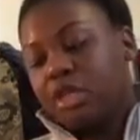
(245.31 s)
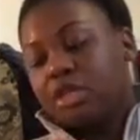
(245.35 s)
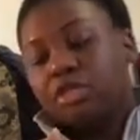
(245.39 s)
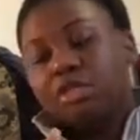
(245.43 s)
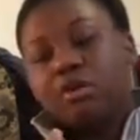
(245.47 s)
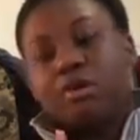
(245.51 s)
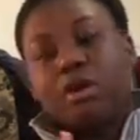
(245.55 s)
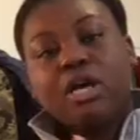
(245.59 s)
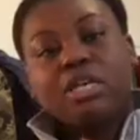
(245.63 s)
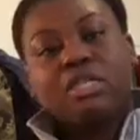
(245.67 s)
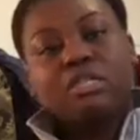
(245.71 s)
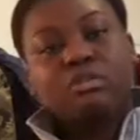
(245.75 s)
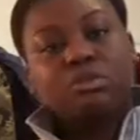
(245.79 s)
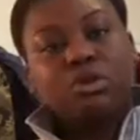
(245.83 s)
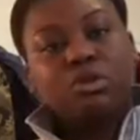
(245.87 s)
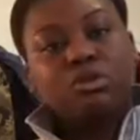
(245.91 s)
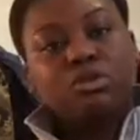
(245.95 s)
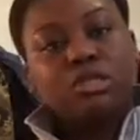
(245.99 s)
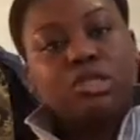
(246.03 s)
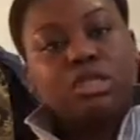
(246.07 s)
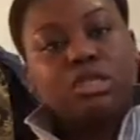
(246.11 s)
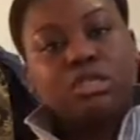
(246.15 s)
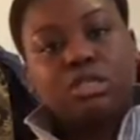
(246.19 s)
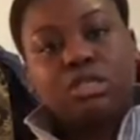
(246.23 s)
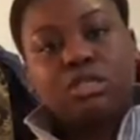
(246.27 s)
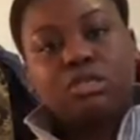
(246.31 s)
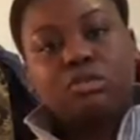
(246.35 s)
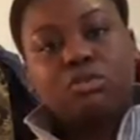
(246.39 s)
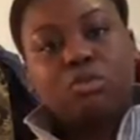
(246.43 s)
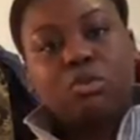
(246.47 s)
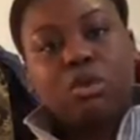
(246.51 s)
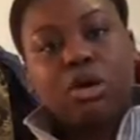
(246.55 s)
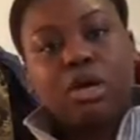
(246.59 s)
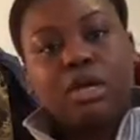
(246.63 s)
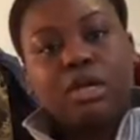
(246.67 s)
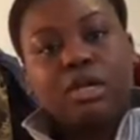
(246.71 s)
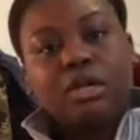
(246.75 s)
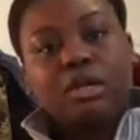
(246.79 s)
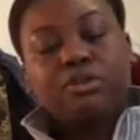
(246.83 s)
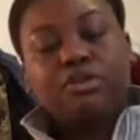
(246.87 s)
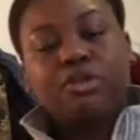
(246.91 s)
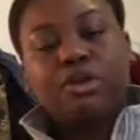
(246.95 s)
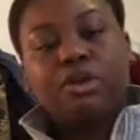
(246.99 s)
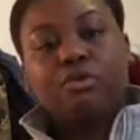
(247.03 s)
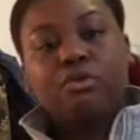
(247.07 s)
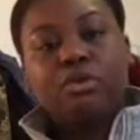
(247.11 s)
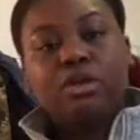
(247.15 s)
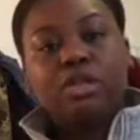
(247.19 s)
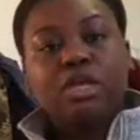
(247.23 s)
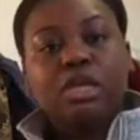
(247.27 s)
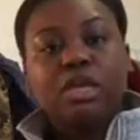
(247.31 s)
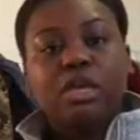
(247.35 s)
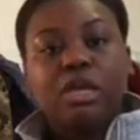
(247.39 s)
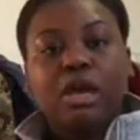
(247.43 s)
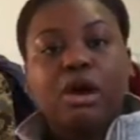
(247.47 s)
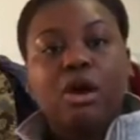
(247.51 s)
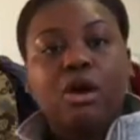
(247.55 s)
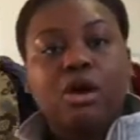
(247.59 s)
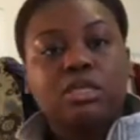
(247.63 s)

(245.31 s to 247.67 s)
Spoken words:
So Osmosis is one. They're really